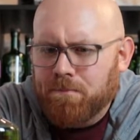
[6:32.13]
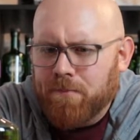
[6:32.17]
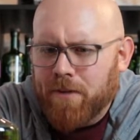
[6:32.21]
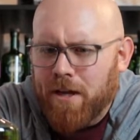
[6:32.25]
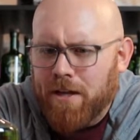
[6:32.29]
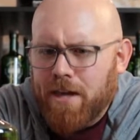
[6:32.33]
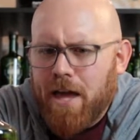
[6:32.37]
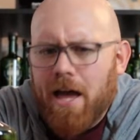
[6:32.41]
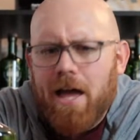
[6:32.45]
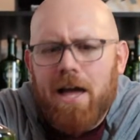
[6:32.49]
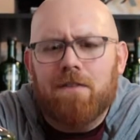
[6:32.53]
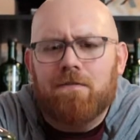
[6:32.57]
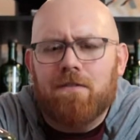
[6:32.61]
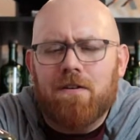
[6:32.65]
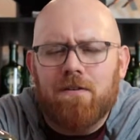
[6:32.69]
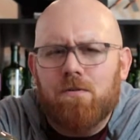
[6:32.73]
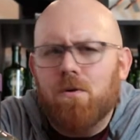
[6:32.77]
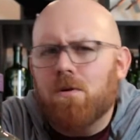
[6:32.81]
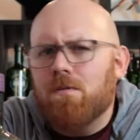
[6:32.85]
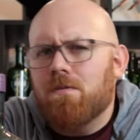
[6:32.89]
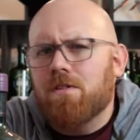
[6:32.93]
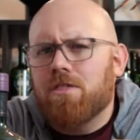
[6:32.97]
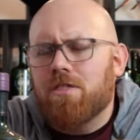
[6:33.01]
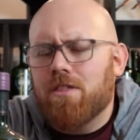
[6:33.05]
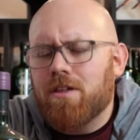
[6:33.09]
yeah, if you
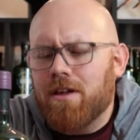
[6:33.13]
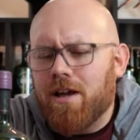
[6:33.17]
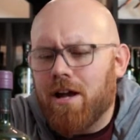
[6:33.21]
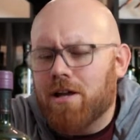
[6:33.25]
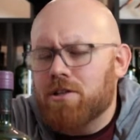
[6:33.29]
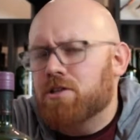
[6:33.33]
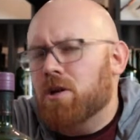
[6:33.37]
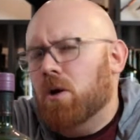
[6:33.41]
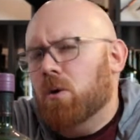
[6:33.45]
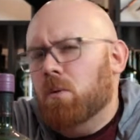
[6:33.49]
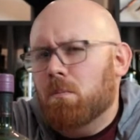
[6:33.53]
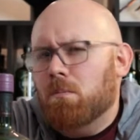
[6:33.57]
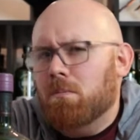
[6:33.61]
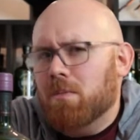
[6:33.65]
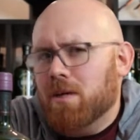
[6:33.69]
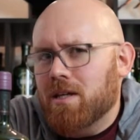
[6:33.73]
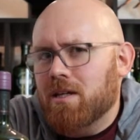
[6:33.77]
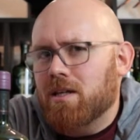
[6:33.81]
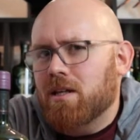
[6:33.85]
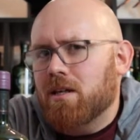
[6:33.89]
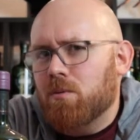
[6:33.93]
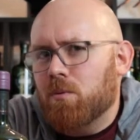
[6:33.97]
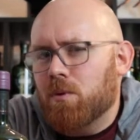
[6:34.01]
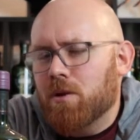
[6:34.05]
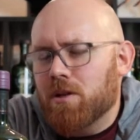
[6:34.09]
ever think I don't
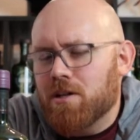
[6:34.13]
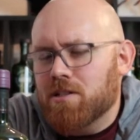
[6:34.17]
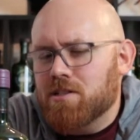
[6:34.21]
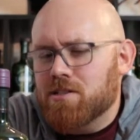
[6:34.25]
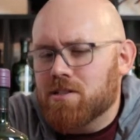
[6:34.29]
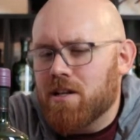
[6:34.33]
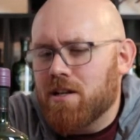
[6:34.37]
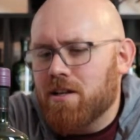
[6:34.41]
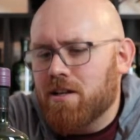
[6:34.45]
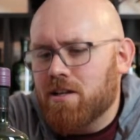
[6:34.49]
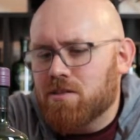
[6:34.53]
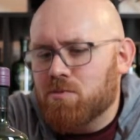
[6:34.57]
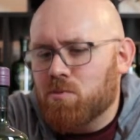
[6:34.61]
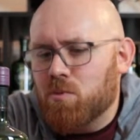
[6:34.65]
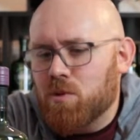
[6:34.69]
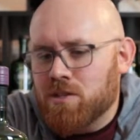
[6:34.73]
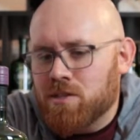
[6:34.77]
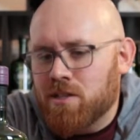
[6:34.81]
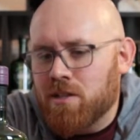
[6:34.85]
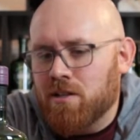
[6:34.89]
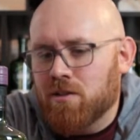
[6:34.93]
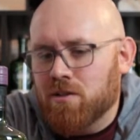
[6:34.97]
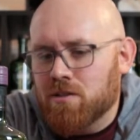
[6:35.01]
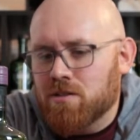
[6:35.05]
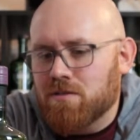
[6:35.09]
mean it when I say this
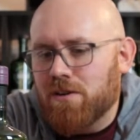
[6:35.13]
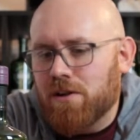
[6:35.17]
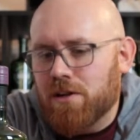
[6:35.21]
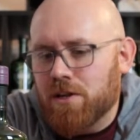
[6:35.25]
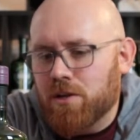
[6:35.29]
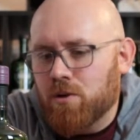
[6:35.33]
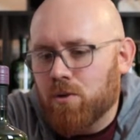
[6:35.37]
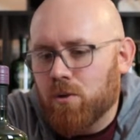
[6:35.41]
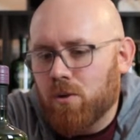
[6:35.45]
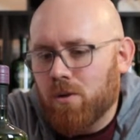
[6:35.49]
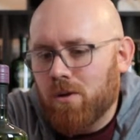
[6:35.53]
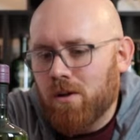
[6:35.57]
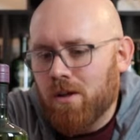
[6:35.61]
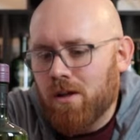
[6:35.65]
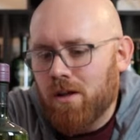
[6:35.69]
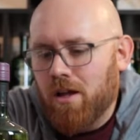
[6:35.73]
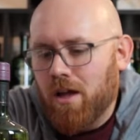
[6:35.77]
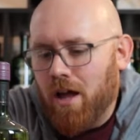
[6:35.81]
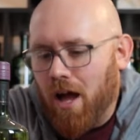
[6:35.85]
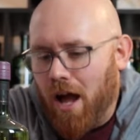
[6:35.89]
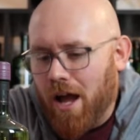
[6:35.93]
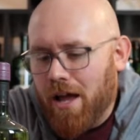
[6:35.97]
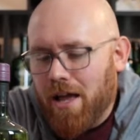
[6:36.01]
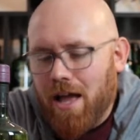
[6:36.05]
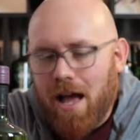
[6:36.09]
whiskey looks very cool,
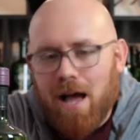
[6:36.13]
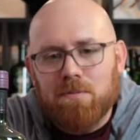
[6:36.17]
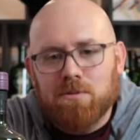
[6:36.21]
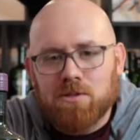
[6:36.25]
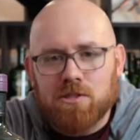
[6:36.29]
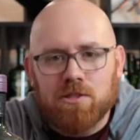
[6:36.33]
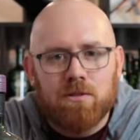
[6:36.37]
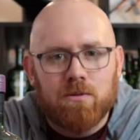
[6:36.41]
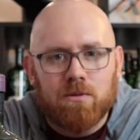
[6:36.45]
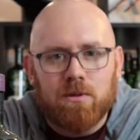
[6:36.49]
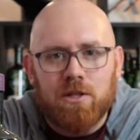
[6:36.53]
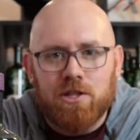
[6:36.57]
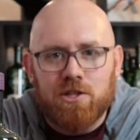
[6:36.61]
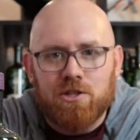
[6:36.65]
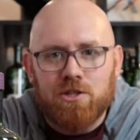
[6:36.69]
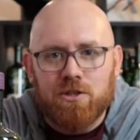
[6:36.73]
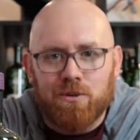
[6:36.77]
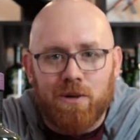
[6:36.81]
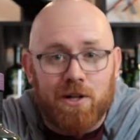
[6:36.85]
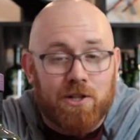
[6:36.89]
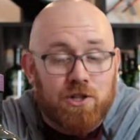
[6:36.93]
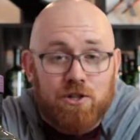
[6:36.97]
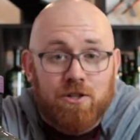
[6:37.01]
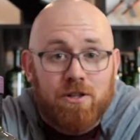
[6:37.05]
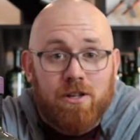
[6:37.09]
I absolutely do.
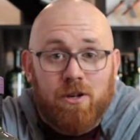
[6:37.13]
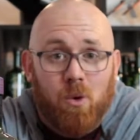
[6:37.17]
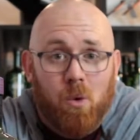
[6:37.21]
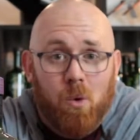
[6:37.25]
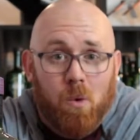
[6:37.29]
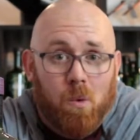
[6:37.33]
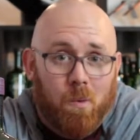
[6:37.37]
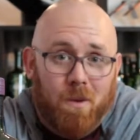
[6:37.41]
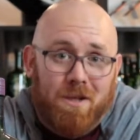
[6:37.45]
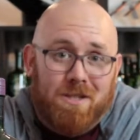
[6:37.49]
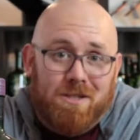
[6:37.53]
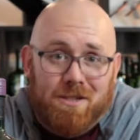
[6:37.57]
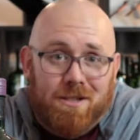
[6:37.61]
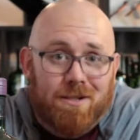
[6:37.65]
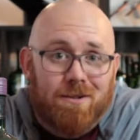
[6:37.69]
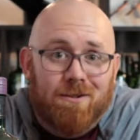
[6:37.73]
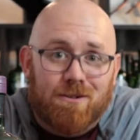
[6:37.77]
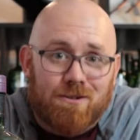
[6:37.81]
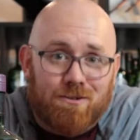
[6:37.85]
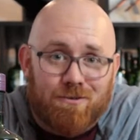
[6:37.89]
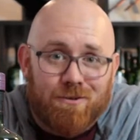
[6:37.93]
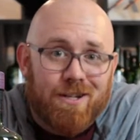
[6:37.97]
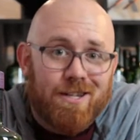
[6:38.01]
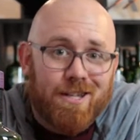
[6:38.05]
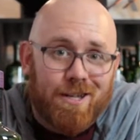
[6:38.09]
I just think all whiskey
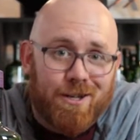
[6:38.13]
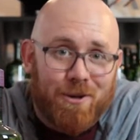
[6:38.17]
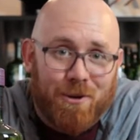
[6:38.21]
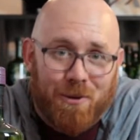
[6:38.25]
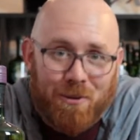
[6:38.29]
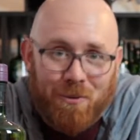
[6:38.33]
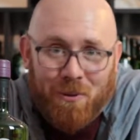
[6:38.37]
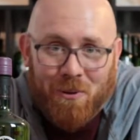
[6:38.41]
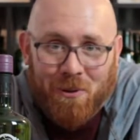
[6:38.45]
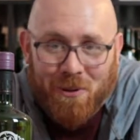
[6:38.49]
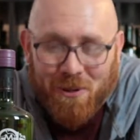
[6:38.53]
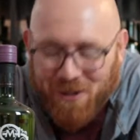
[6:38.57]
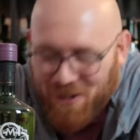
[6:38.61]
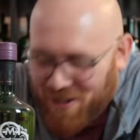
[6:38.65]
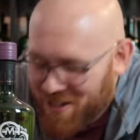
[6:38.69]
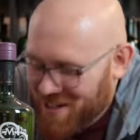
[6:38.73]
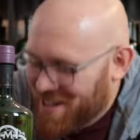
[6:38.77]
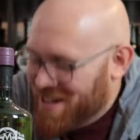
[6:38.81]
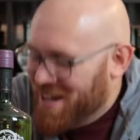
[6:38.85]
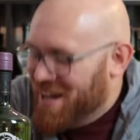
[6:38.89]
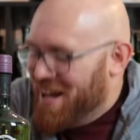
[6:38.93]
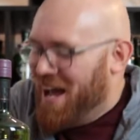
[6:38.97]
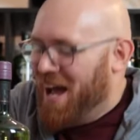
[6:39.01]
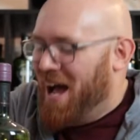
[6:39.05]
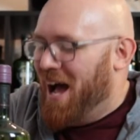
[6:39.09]
looks really cool.
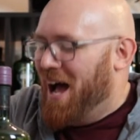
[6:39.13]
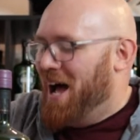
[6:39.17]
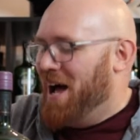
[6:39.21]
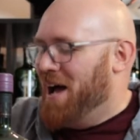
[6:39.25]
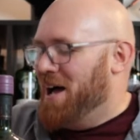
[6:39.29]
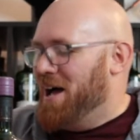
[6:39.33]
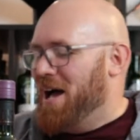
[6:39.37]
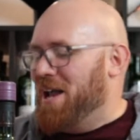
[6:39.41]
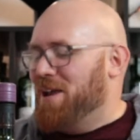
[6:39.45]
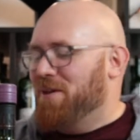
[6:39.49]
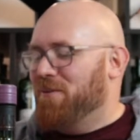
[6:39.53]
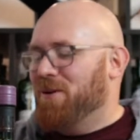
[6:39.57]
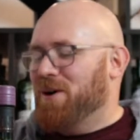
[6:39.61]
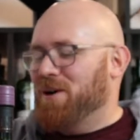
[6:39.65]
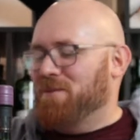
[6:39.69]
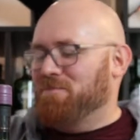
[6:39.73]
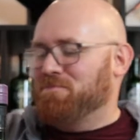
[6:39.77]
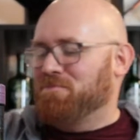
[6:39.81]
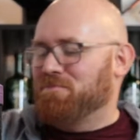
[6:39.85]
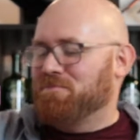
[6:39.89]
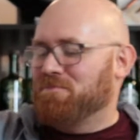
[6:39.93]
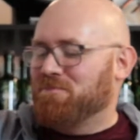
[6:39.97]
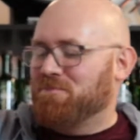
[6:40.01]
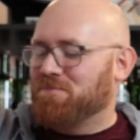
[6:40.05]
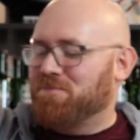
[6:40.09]
Anyway,
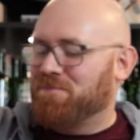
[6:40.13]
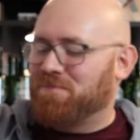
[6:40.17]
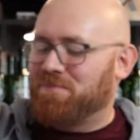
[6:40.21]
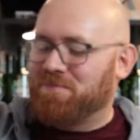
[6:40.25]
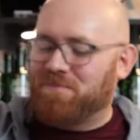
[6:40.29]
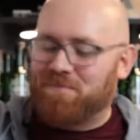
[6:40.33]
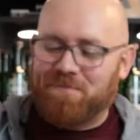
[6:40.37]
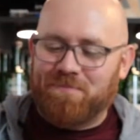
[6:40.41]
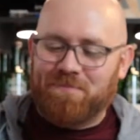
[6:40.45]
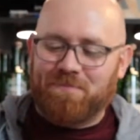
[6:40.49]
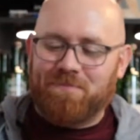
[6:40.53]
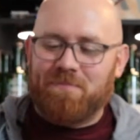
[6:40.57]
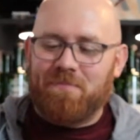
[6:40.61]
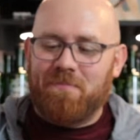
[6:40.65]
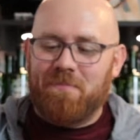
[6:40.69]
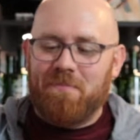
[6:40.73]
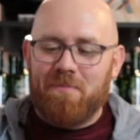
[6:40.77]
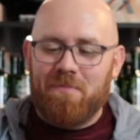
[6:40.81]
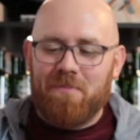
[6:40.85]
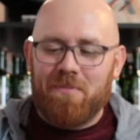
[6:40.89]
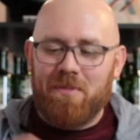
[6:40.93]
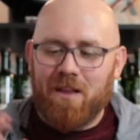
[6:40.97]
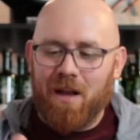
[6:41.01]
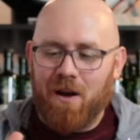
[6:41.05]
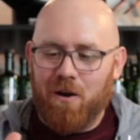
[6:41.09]

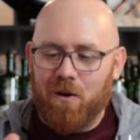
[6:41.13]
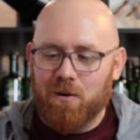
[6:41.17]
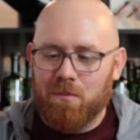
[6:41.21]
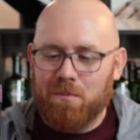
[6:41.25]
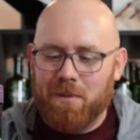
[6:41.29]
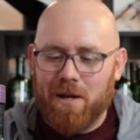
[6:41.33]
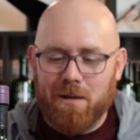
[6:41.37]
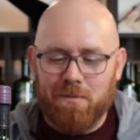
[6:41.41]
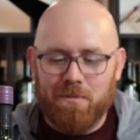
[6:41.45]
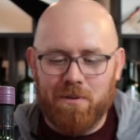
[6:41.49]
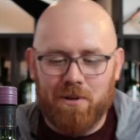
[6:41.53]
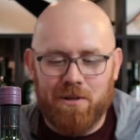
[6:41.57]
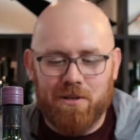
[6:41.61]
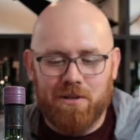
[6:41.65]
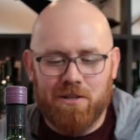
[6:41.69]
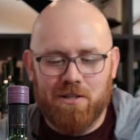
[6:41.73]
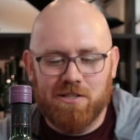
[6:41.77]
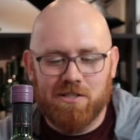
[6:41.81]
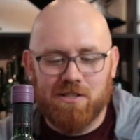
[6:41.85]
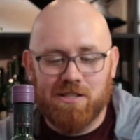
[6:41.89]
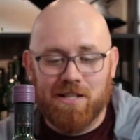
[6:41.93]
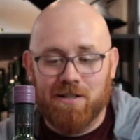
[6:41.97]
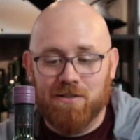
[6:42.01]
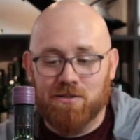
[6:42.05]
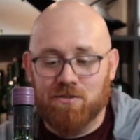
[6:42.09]
on paper,
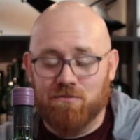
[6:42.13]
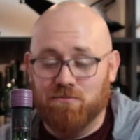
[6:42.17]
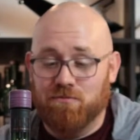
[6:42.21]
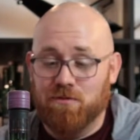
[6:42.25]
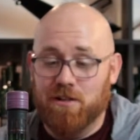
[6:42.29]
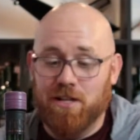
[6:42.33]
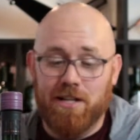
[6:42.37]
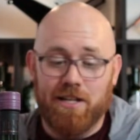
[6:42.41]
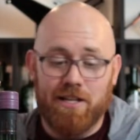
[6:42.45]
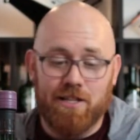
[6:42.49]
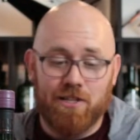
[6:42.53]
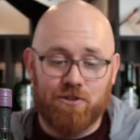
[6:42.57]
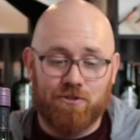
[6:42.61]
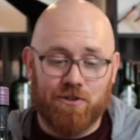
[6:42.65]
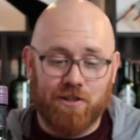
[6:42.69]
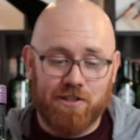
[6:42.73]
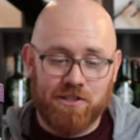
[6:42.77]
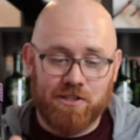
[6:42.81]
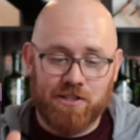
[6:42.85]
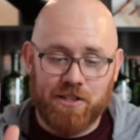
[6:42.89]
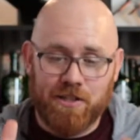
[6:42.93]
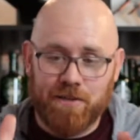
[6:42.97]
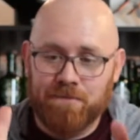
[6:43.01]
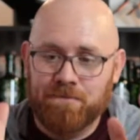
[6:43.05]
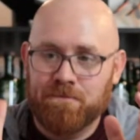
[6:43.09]
this sounds really
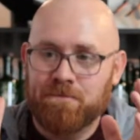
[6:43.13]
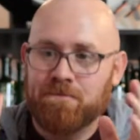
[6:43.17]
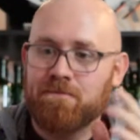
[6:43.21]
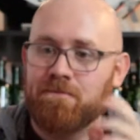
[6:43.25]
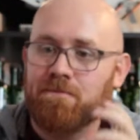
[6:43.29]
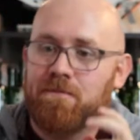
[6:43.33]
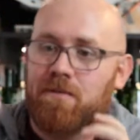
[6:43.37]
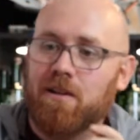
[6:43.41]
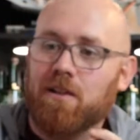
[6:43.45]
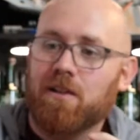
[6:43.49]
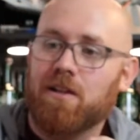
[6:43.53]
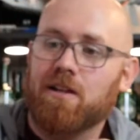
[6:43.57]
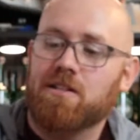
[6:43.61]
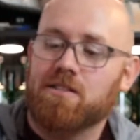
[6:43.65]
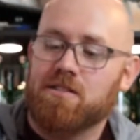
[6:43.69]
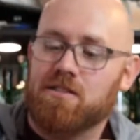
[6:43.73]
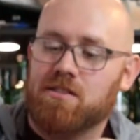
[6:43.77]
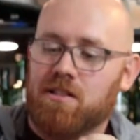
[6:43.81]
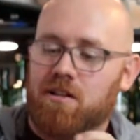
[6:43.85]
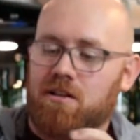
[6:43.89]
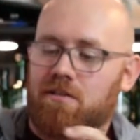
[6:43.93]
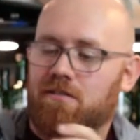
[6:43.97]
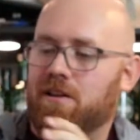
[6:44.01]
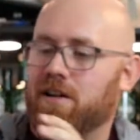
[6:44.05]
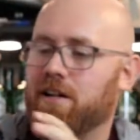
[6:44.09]
interesting. Let's
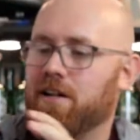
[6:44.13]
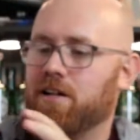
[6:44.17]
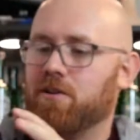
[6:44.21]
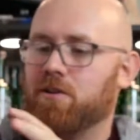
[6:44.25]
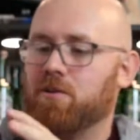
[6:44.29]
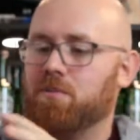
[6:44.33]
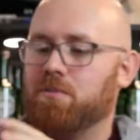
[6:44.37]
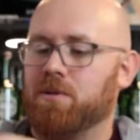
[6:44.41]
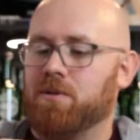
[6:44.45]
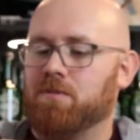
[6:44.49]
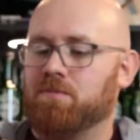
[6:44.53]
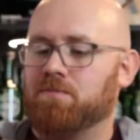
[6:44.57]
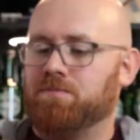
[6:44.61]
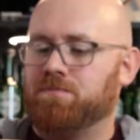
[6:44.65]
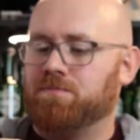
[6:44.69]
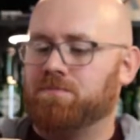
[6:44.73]
crack it open.